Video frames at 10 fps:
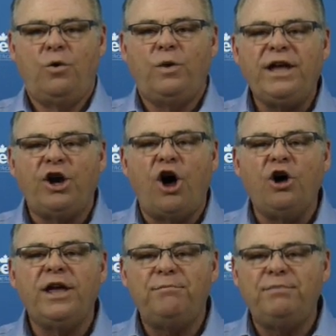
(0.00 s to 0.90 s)
We can all
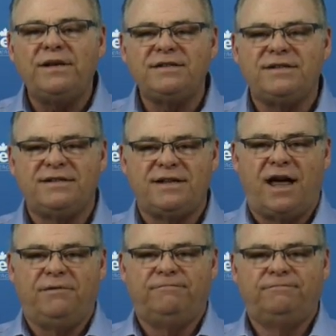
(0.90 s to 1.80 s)
get business done,
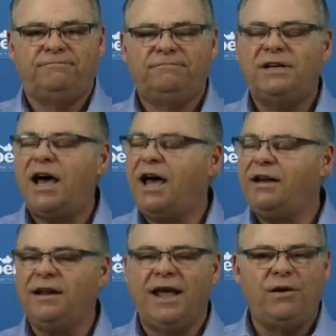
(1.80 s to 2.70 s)

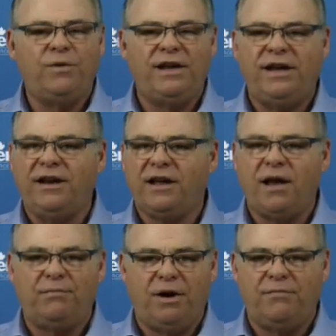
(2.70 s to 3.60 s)
not like we did a
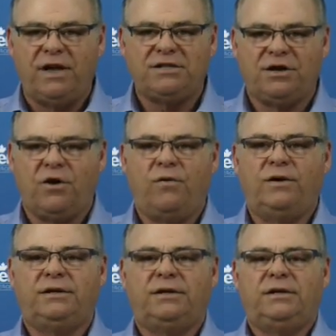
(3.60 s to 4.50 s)
couple of months ago,
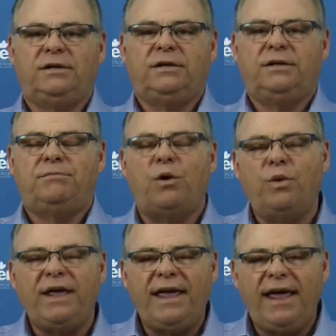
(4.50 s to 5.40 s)
but
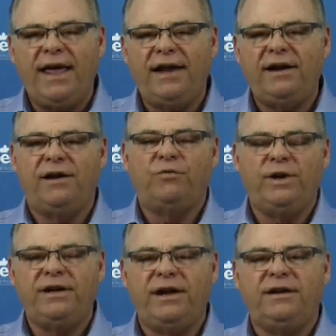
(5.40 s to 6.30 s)
we can if
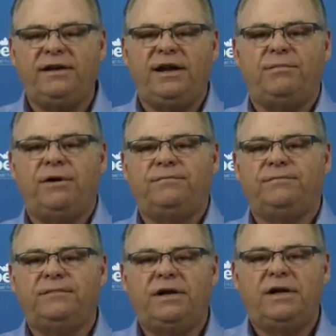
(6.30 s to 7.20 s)
we dig deep.
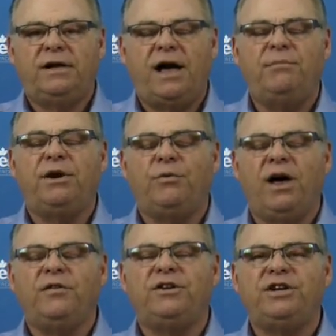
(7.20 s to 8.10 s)
I've been
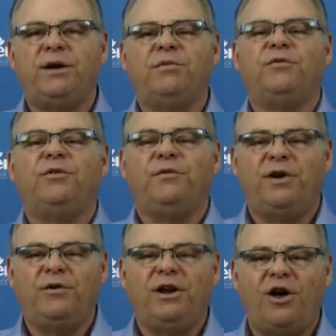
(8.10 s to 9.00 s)
around the Chamber for a
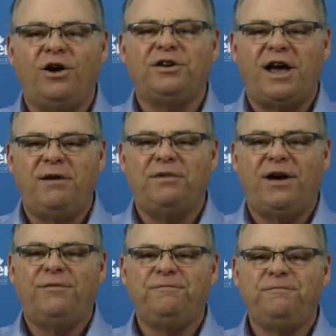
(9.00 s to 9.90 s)
very long time
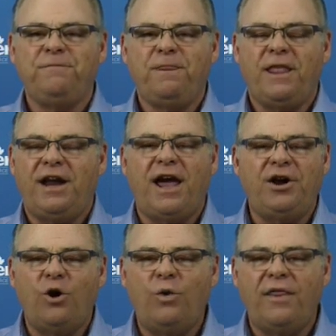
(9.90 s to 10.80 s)
now, and I
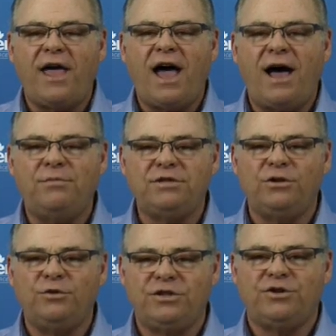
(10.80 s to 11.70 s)
know with
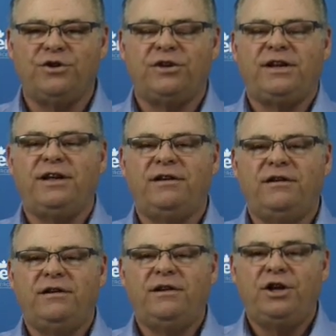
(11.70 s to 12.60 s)
absolute certainty
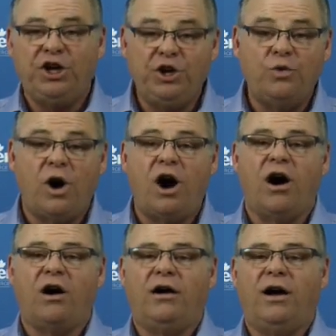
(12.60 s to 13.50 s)
you
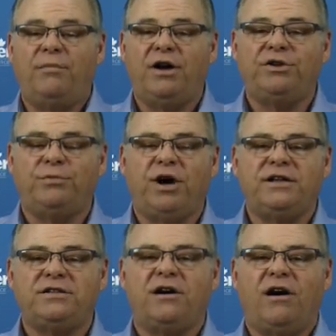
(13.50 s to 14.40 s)
are a bunch of bright
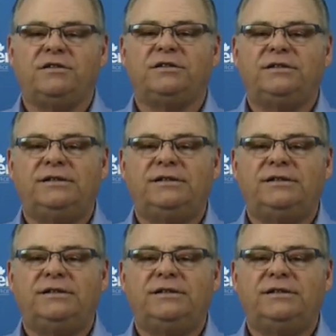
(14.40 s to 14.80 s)
stars.